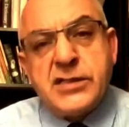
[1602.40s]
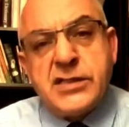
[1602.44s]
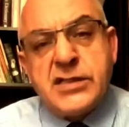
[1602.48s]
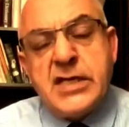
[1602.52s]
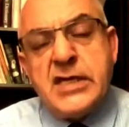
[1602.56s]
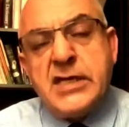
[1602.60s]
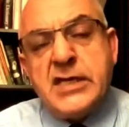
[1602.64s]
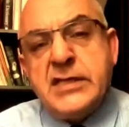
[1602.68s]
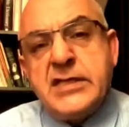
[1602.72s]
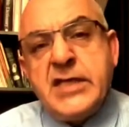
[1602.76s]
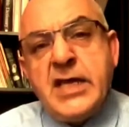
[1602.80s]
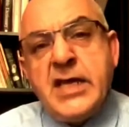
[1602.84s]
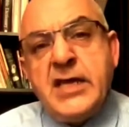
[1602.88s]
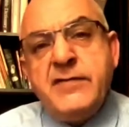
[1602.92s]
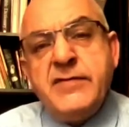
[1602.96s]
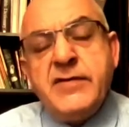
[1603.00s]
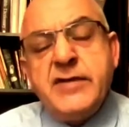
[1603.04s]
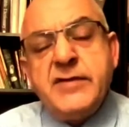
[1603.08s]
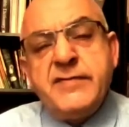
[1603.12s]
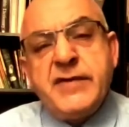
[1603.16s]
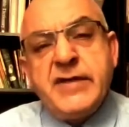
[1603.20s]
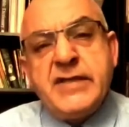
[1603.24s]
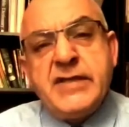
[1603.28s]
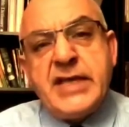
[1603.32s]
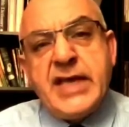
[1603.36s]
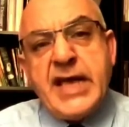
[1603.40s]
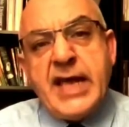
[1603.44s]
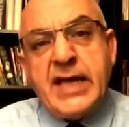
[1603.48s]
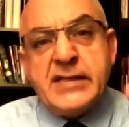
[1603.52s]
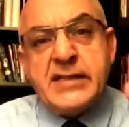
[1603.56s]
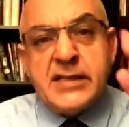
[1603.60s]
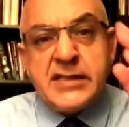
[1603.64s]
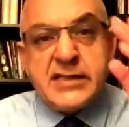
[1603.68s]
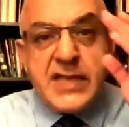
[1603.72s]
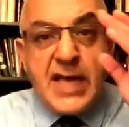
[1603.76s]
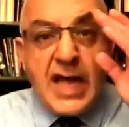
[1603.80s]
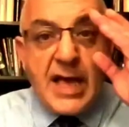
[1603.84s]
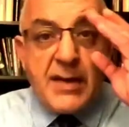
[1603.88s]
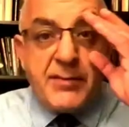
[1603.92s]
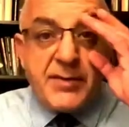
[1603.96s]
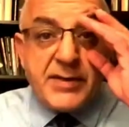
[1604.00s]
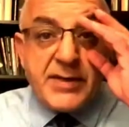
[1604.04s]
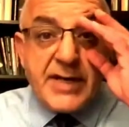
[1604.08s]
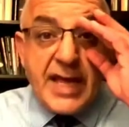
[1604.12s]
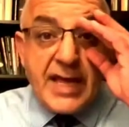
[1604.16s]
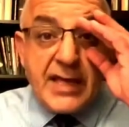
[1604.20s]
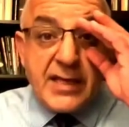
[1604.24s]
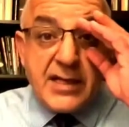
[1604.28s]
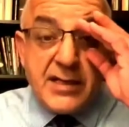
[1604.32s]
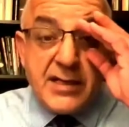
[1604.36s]
King David, when he had the
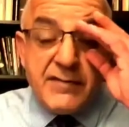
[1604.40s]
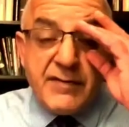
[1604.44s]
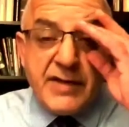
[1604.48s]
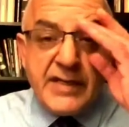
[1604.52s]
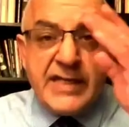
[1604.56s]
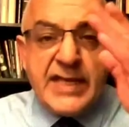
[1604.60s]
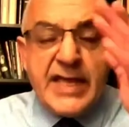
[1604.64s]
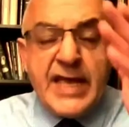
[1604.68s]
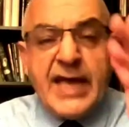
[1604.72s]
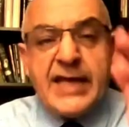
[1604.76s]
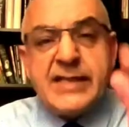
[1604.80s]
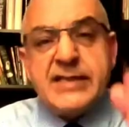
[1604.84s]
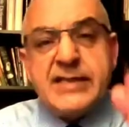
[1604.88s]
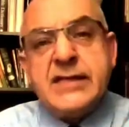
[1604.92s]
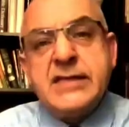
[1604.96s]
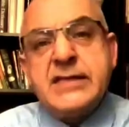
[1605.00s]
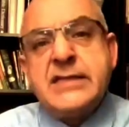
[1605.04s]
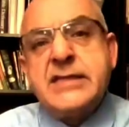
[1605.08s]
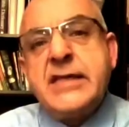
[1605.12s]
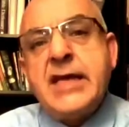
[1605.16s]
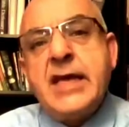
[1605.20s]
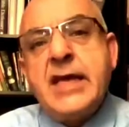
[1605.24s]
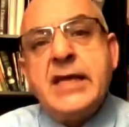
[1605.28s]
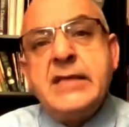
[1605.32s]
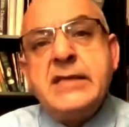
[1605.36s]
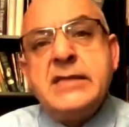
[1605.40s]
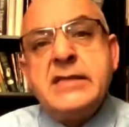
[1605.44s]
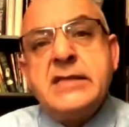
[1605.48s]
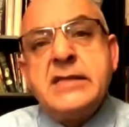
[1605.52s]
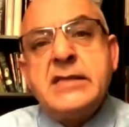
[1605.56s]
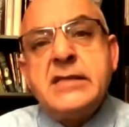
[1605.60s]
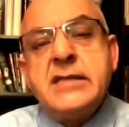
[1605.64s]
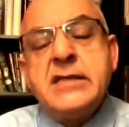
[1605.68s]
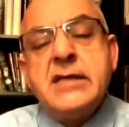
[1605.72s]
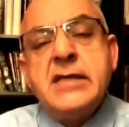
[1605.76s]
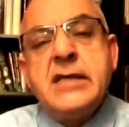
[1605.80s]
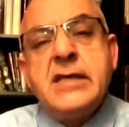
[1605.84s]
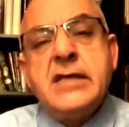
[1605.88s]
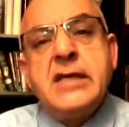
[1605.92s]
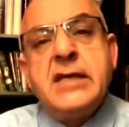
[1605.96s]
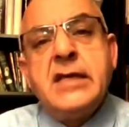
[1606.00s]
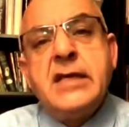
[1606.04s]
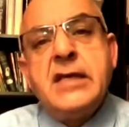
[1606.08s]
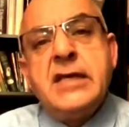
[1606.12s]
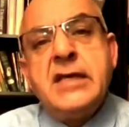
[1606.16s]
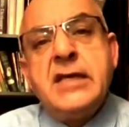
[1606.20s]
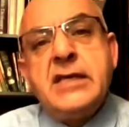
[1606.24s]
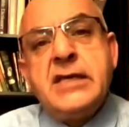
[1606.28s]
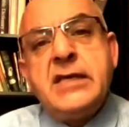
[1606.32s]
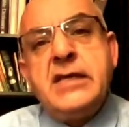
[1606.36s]
tabernacle, when he had the tent,
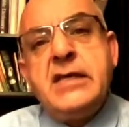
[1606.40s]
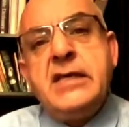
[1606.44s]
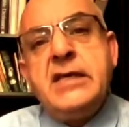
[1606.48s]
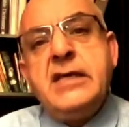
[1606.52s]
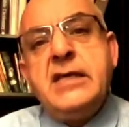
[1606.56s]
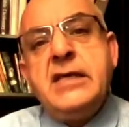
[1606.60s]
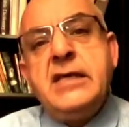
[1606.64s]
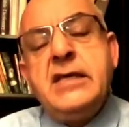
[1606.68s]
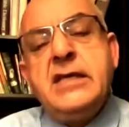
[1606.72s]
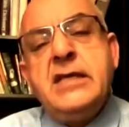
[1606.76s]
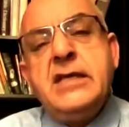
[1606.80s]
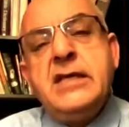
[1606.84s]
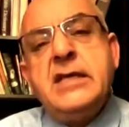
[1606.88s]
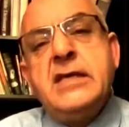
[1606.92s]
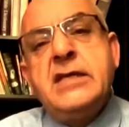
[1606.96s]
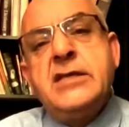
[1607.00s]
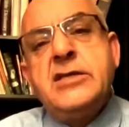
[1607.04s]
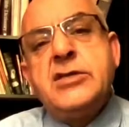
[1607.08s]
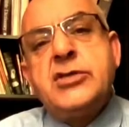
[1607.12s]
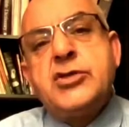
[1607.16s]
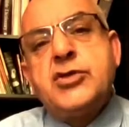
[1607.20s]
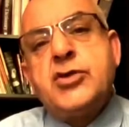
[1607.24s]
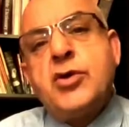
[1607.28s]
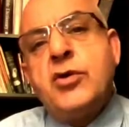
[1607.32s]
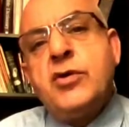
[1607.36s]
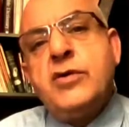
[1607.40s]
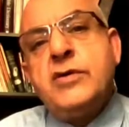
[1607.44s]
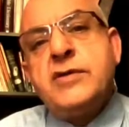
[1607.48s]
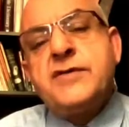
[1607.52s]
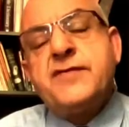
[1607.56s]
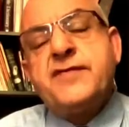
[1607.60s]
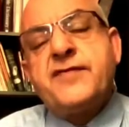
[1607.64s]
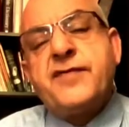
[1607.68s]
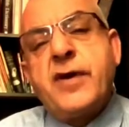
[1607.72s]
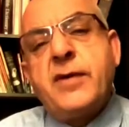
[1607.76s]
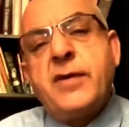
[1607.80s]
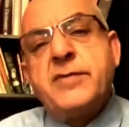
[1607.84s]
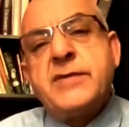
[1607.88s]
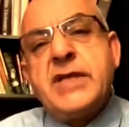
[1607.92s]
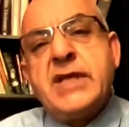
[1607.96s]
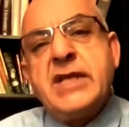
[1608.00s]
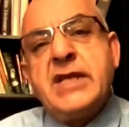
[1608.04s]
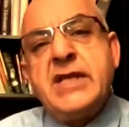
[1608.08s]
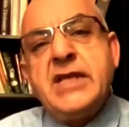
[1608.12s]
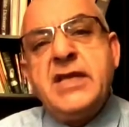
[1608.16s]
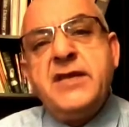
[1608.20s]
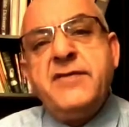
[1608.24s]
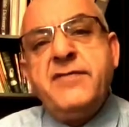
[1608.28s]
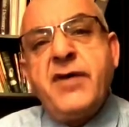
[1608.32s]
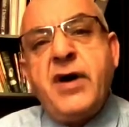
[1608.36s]
he chose from the
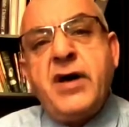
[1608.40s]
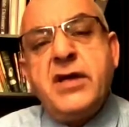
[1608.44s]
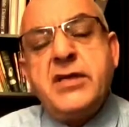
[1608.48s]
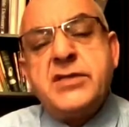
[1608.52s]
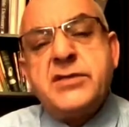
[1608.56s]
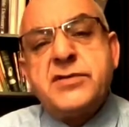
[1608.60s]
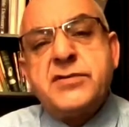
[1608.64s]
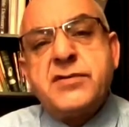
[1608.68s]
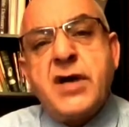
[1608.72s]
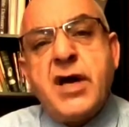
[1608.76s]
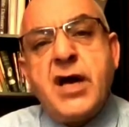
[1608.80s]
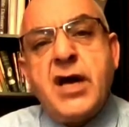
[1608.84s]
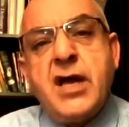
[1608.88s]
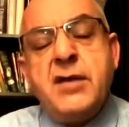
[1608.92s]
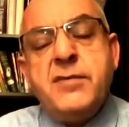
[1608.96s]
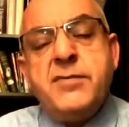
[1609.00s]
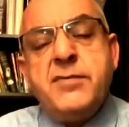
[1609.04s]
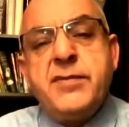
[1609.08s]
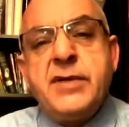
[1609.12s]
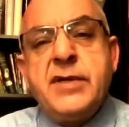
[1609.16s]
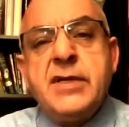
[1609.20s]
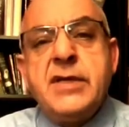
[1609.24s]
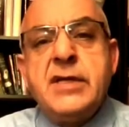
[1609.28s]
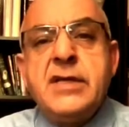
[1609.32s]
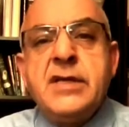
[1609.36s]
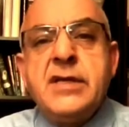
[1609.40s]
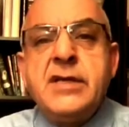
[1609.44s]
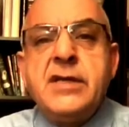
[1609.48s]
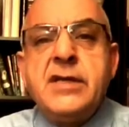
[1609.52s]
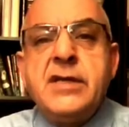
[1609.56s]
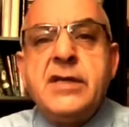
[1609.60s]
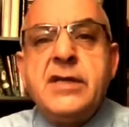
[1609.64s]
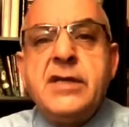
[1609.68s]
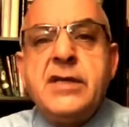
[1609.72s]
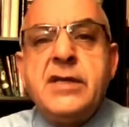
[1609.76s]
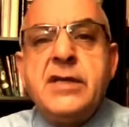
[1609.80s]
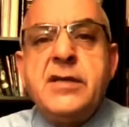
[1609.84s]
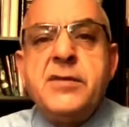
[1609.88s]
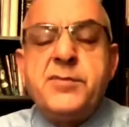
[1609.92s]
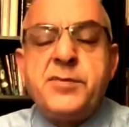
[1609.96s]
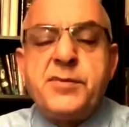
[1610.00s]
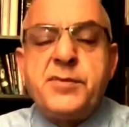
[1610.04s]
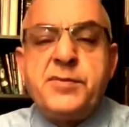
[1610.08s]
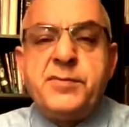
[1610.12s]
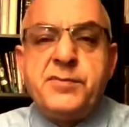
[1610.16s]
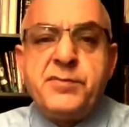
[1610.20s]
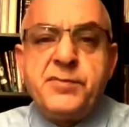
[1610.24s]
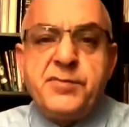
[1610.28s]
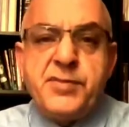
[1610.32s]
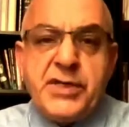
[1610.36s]
Levi tribe
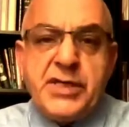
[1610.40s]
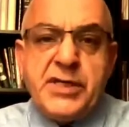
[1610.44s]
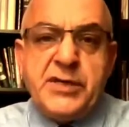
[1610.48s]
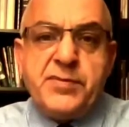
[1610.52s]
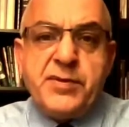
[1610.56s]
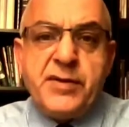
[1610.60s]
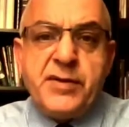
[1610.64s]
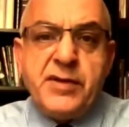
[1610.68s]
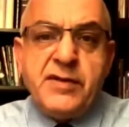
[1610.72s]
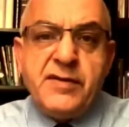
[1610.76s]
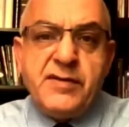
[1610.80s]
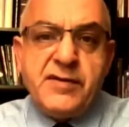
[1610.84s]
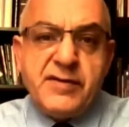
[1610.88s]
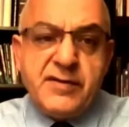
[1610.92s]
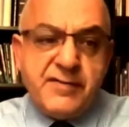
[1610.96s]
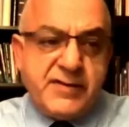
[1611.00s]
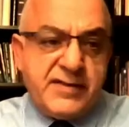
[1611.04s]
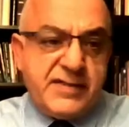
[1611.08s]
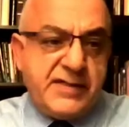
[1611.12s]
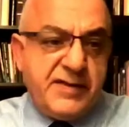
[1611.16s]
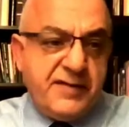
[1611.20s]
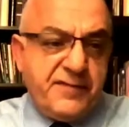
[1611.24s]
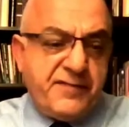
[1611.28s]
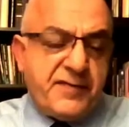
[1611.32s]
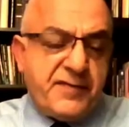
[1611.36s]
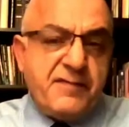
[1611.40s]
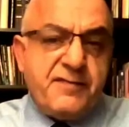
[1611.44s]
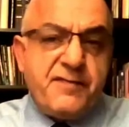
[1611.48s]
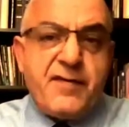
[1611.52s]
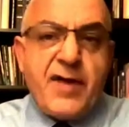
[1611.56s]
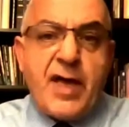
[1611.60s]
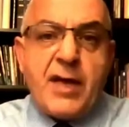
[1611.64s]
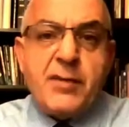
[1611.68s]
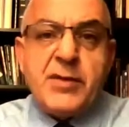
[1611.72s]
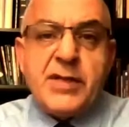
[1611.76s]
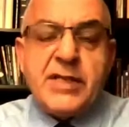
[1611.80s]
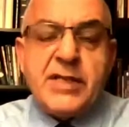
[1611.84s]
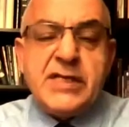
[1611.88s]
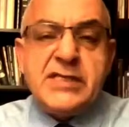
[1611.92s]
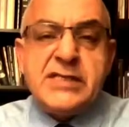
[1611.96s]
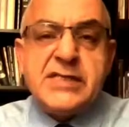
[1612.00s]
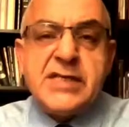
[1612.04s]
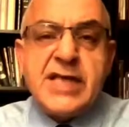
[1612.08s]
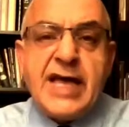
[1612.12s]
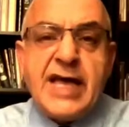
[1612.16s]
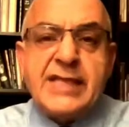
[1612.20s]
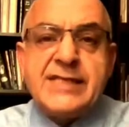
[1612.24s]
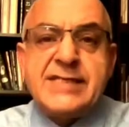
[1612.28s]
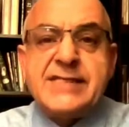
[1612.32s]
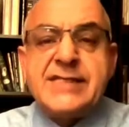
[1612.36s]
people, different families
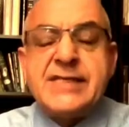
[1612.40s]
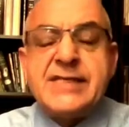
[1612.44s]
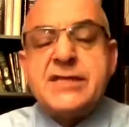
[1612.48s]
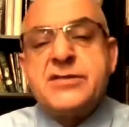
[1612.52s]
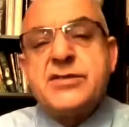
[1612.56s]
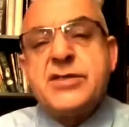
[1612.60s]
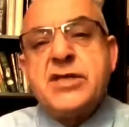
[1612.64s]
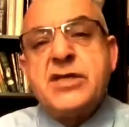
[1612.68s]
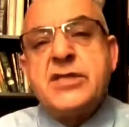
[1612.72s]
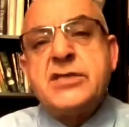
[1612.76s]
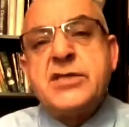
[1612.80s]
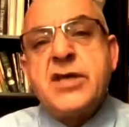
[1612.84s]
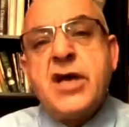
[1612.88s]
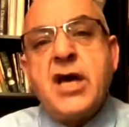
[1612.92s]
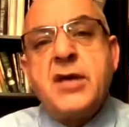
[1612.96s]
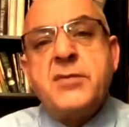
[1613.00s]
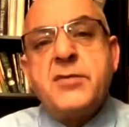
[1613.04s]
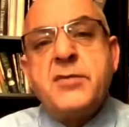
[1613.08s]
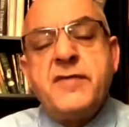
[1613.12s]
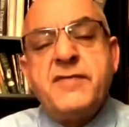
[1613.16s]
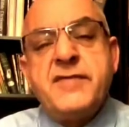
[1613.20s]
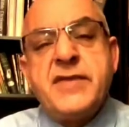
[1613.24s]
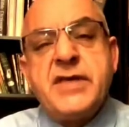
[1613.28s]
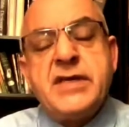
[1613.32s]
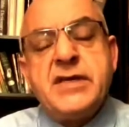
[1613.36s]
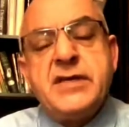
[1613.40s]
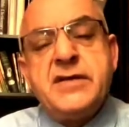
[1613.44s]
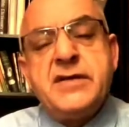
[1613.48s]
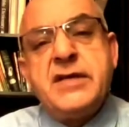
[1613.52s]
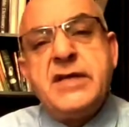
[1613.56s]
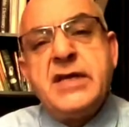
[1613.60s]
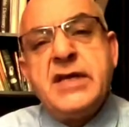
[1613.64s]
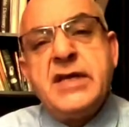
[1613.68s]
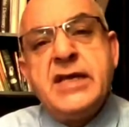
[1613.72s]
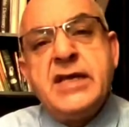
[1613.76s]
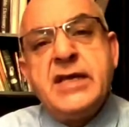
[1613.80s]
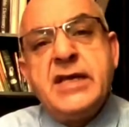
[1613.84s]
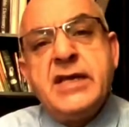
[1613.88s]
at certain time of the year,